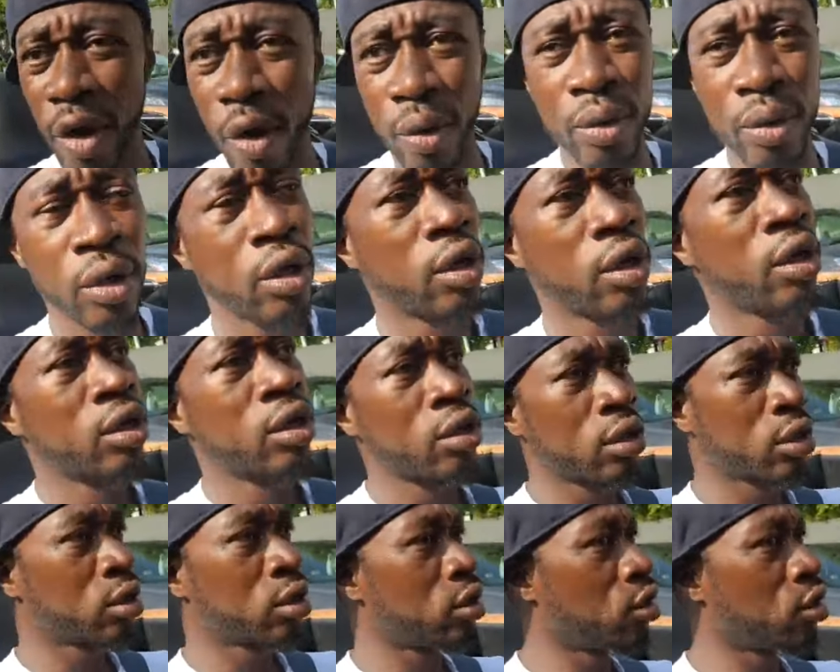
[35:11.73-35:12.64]
though.
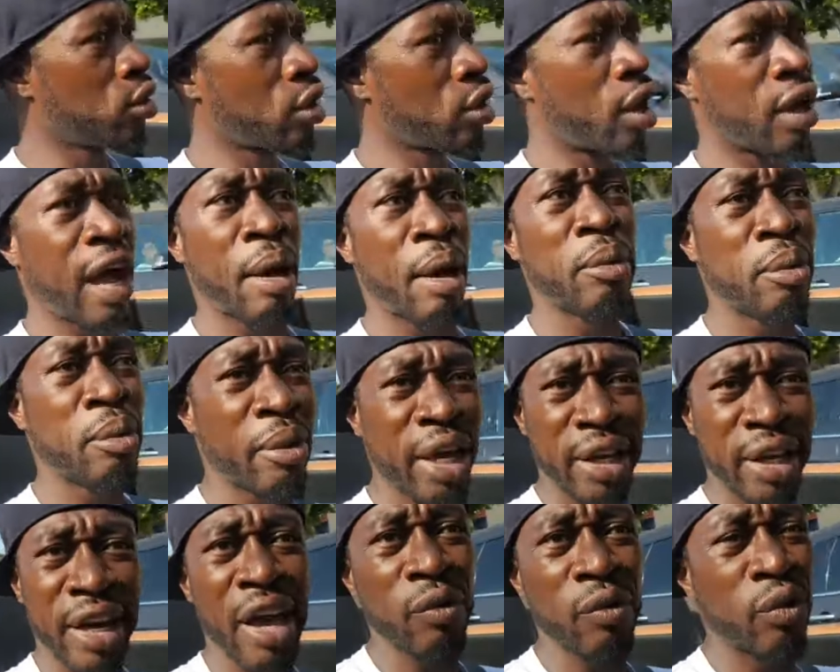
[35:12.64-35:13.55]
You know, I'll be
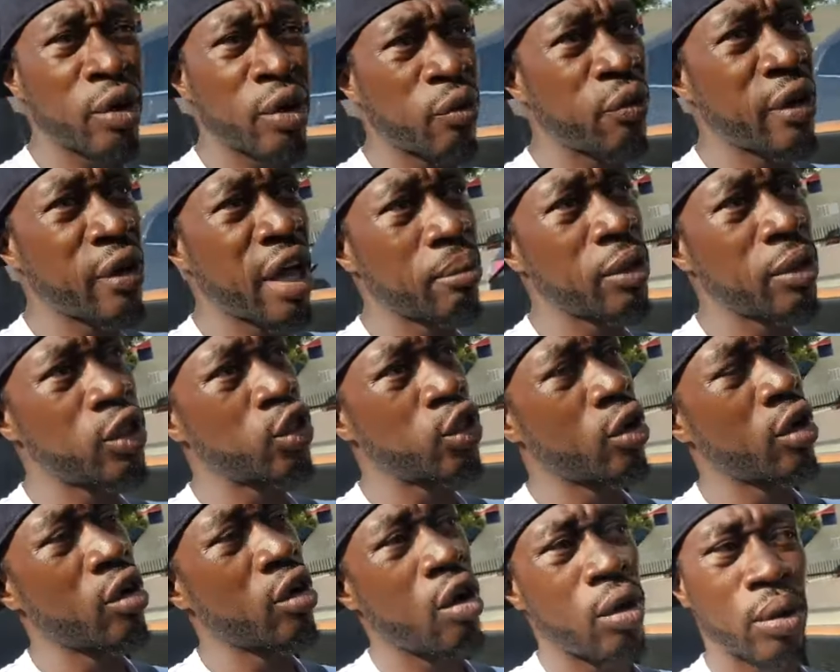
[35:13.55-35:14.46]
making that for the family
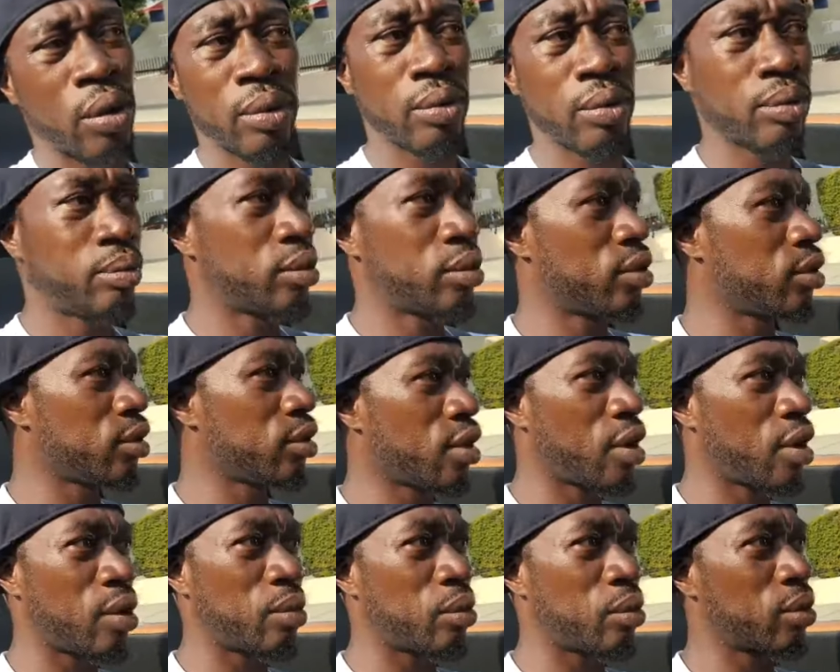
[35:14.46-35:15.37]
joint. Or,
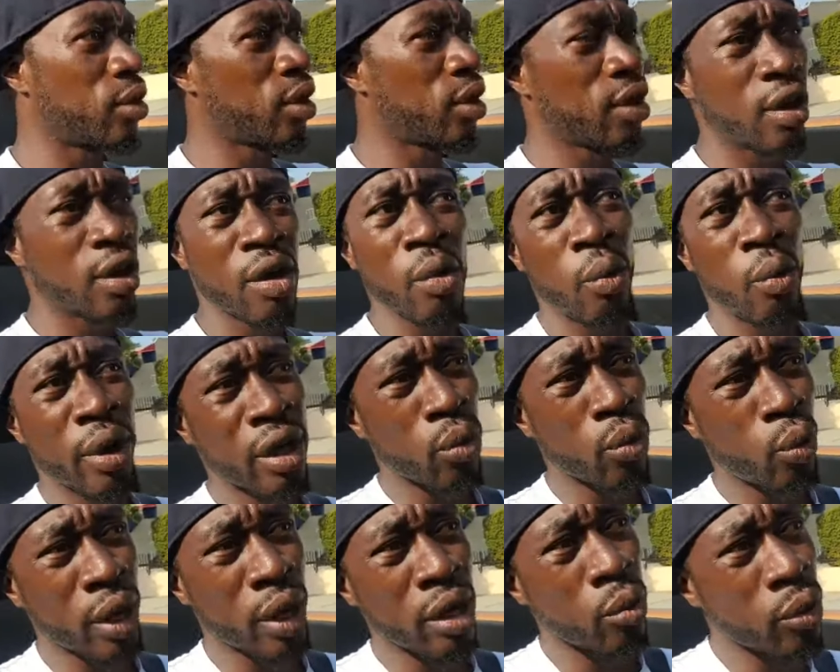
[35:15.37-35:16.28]
yo,
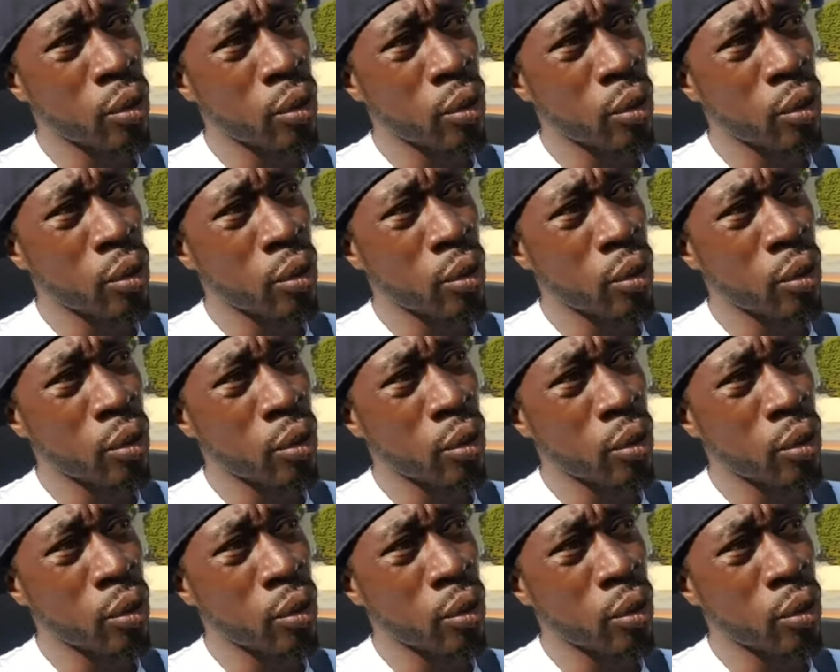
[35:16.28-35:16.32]
when